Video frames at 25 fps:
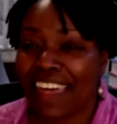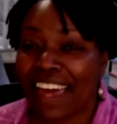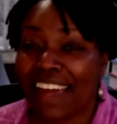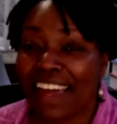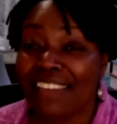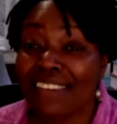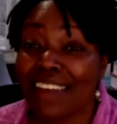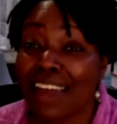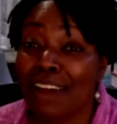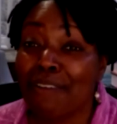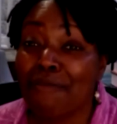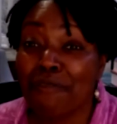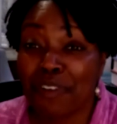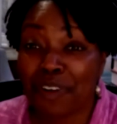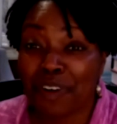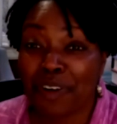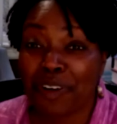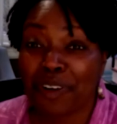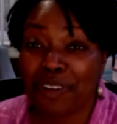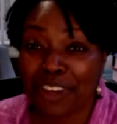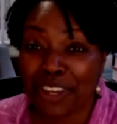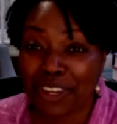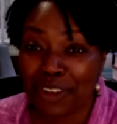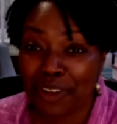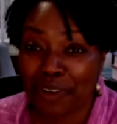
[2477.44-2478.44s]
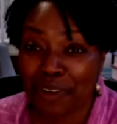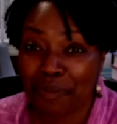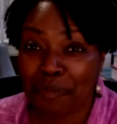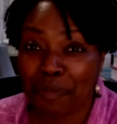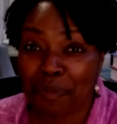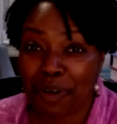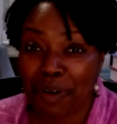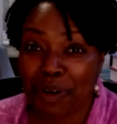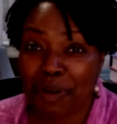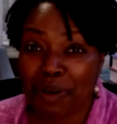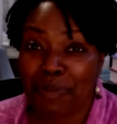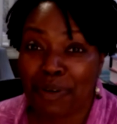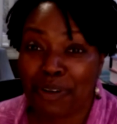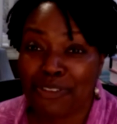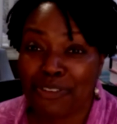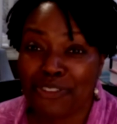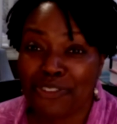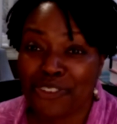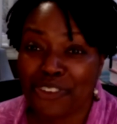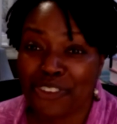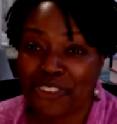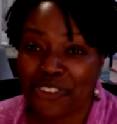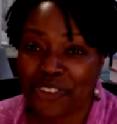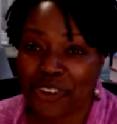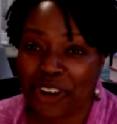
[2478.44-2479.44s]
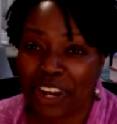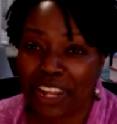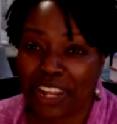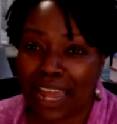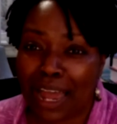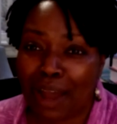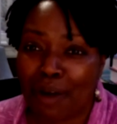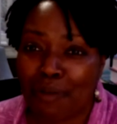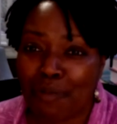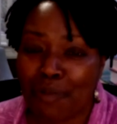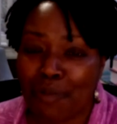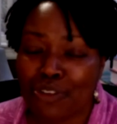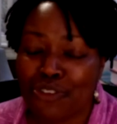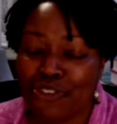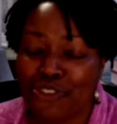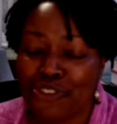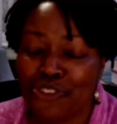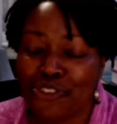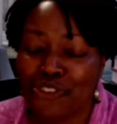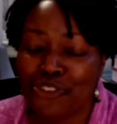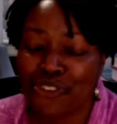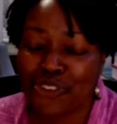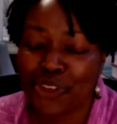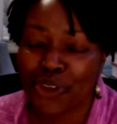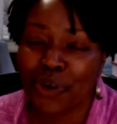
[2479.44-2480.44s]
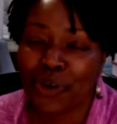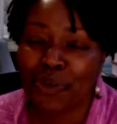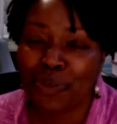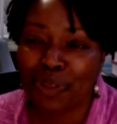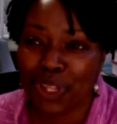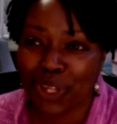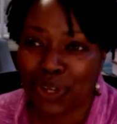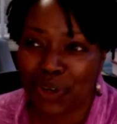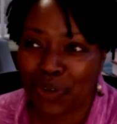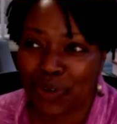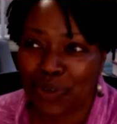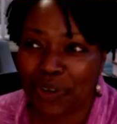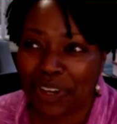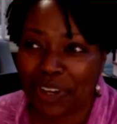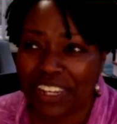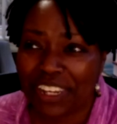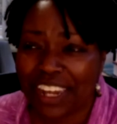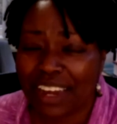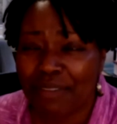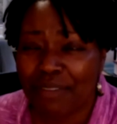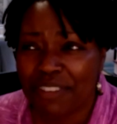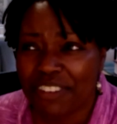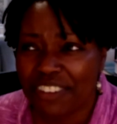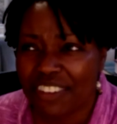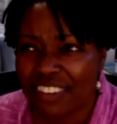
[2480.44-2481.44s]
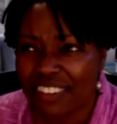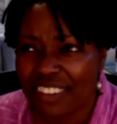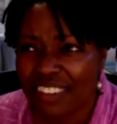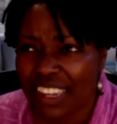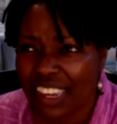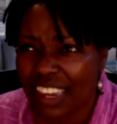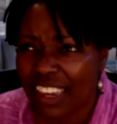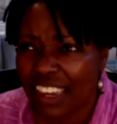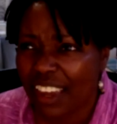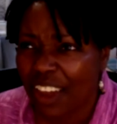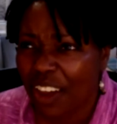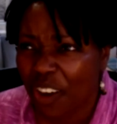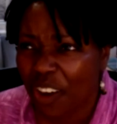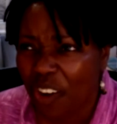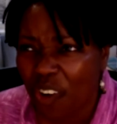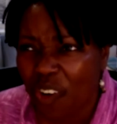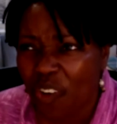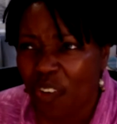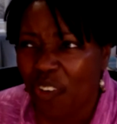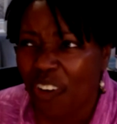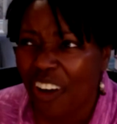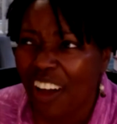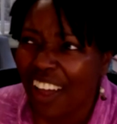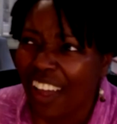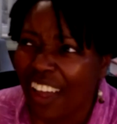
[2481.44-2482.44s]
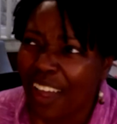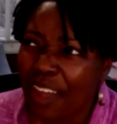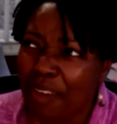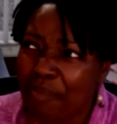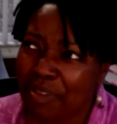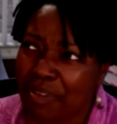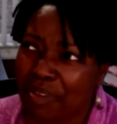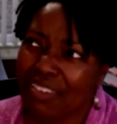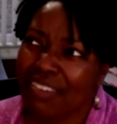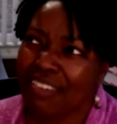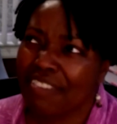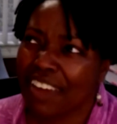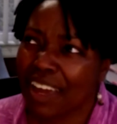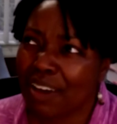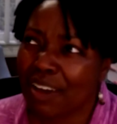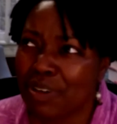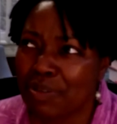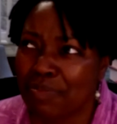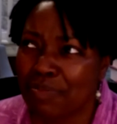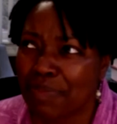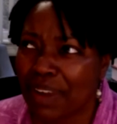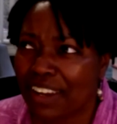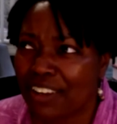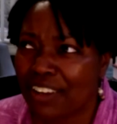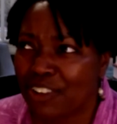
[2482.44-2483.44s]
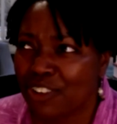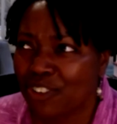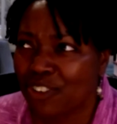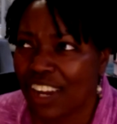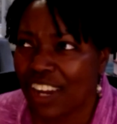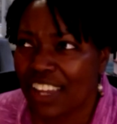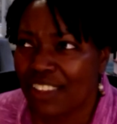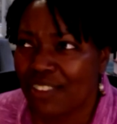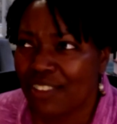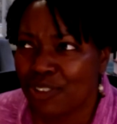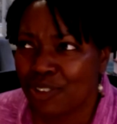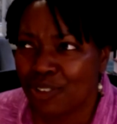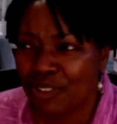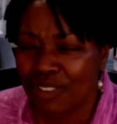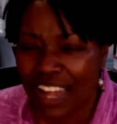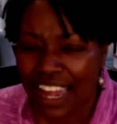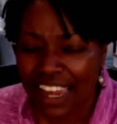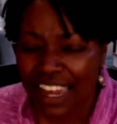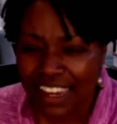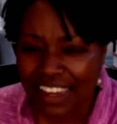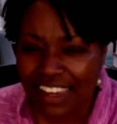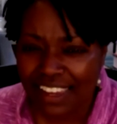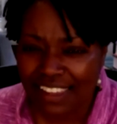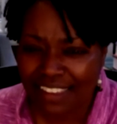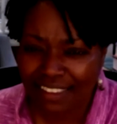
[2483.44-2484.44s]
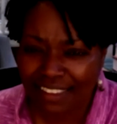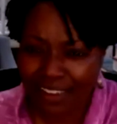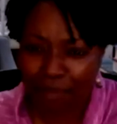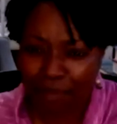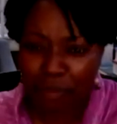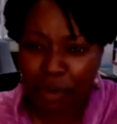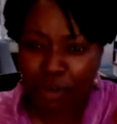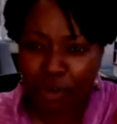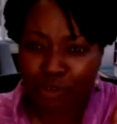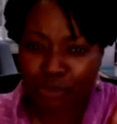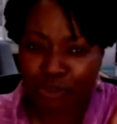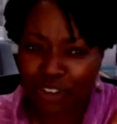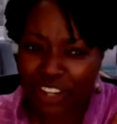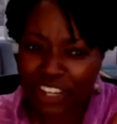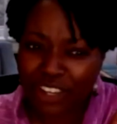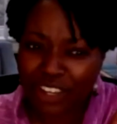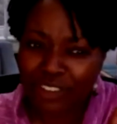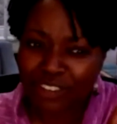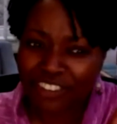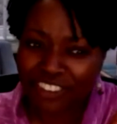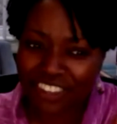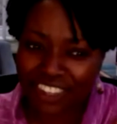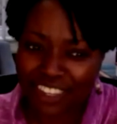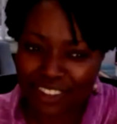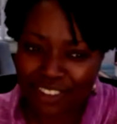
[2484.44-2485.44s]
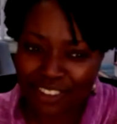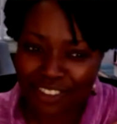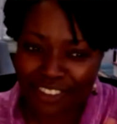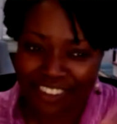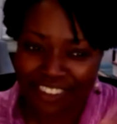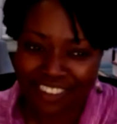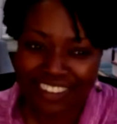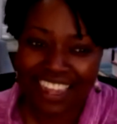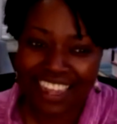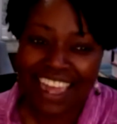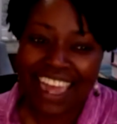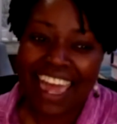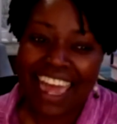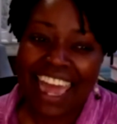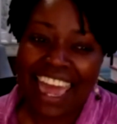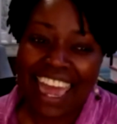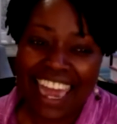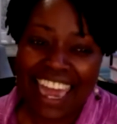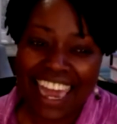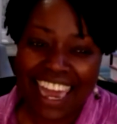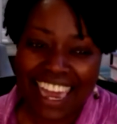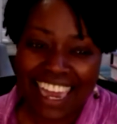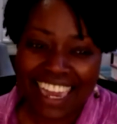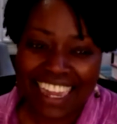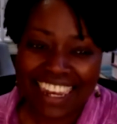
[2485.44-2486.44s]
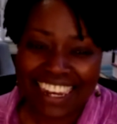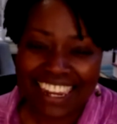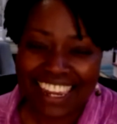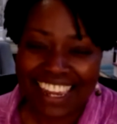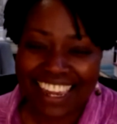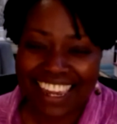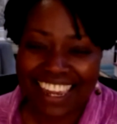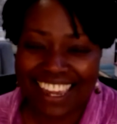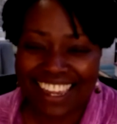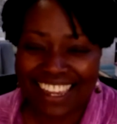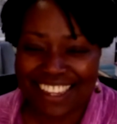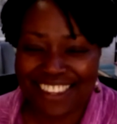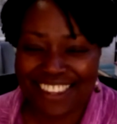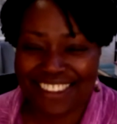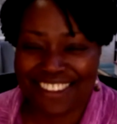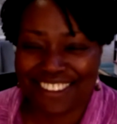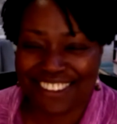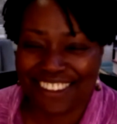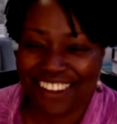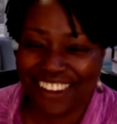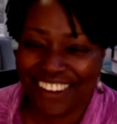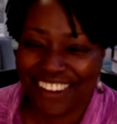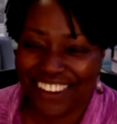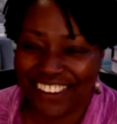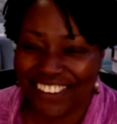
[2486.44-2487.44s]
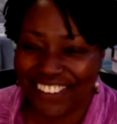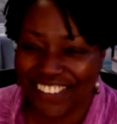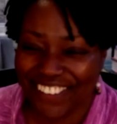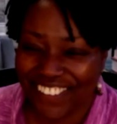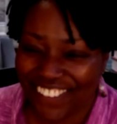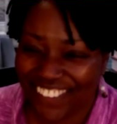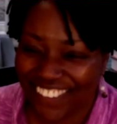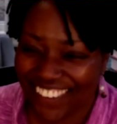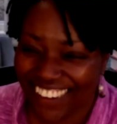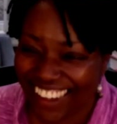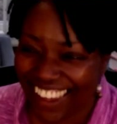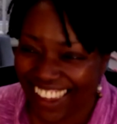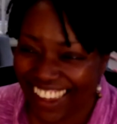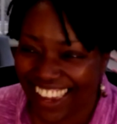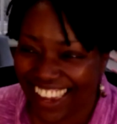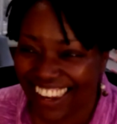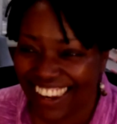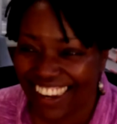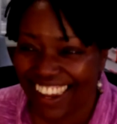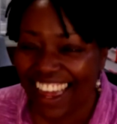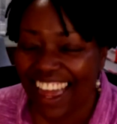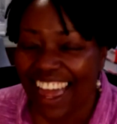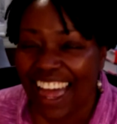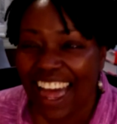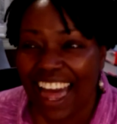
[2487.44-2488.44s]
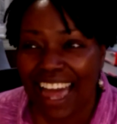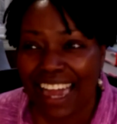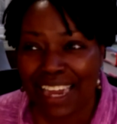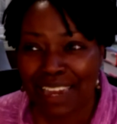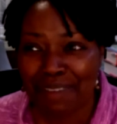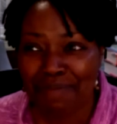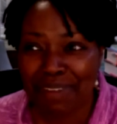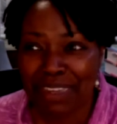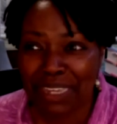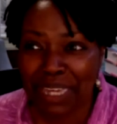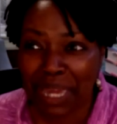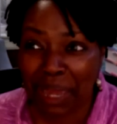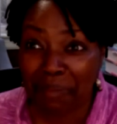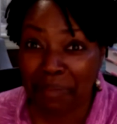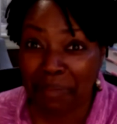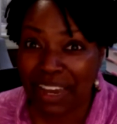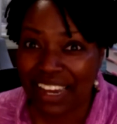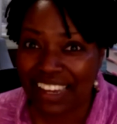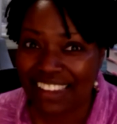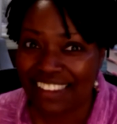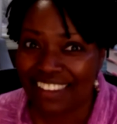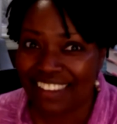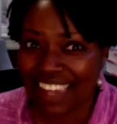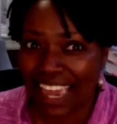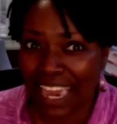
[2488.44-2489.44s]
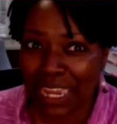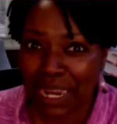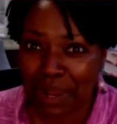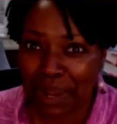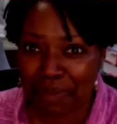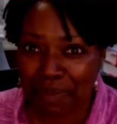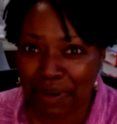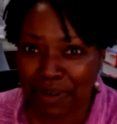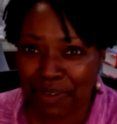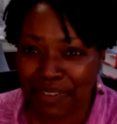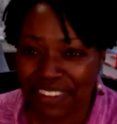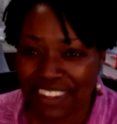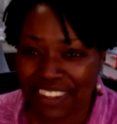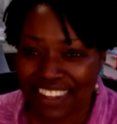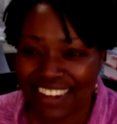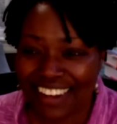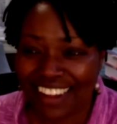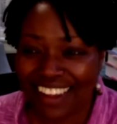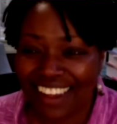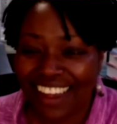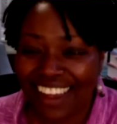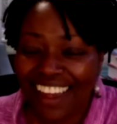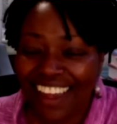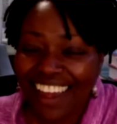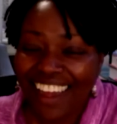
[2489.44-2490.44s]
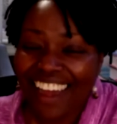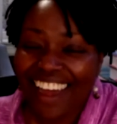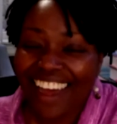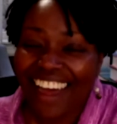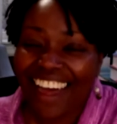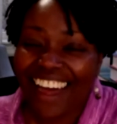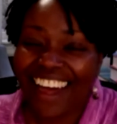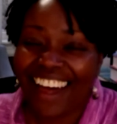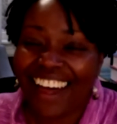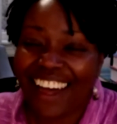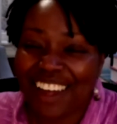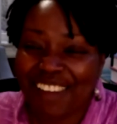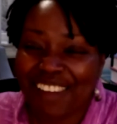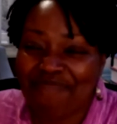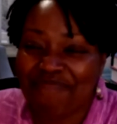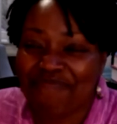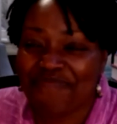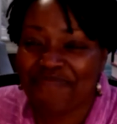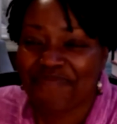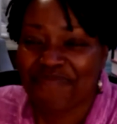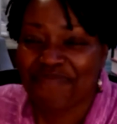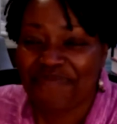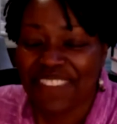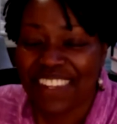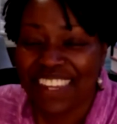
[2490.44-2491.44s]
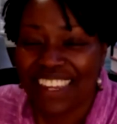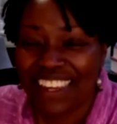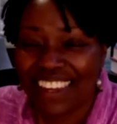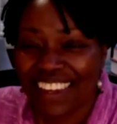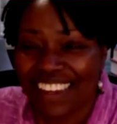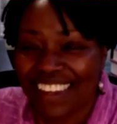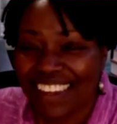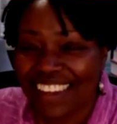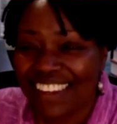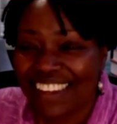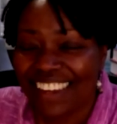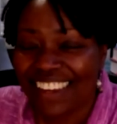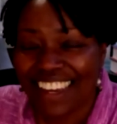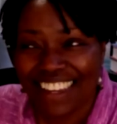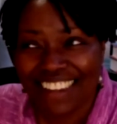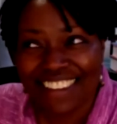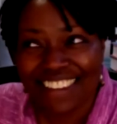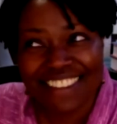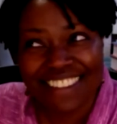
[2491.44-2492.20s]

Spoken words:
that time for, for a person just starting out were so low. And I was just thinking, oh, maybe if I went back to grad school, I could get some real skills. And and I could become a data person. Um, yes,